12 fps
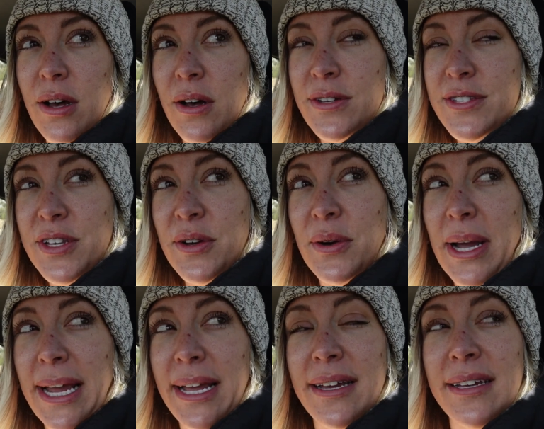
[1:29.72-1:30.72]
Also,
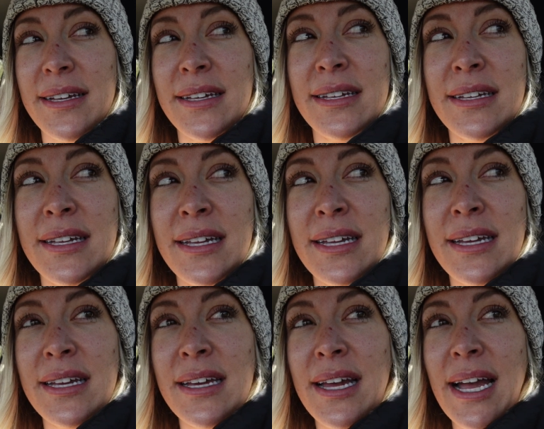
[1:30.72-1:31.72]
I uh,
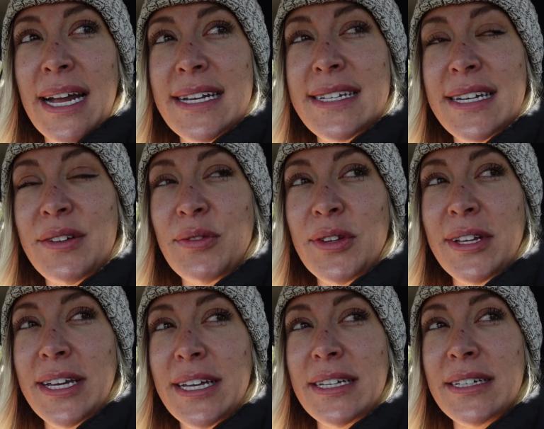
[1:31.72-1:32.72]
I didn't
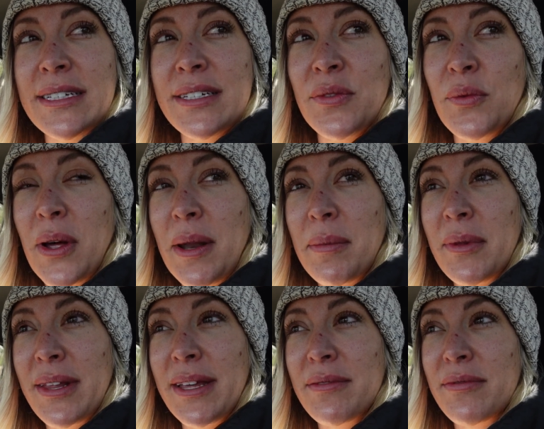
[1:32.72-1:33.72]
really want to
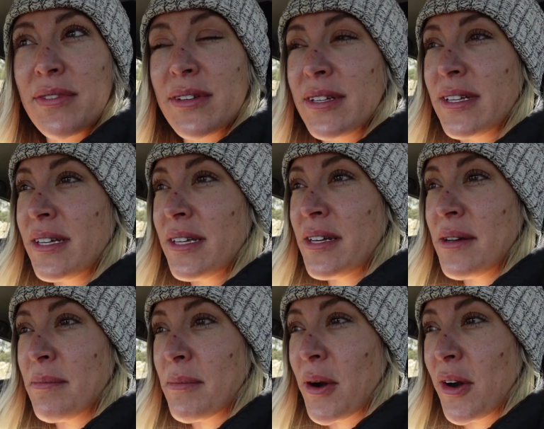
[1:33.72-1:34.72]
believe
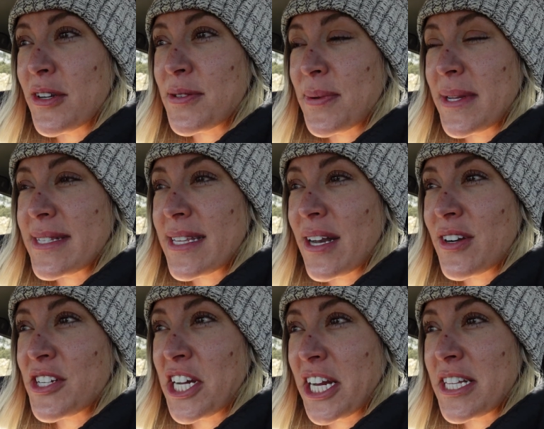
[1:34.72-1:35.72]
Mars when he said our
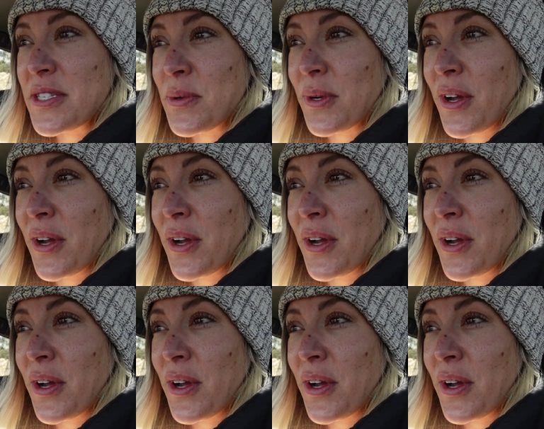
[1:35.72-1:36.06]
chickens were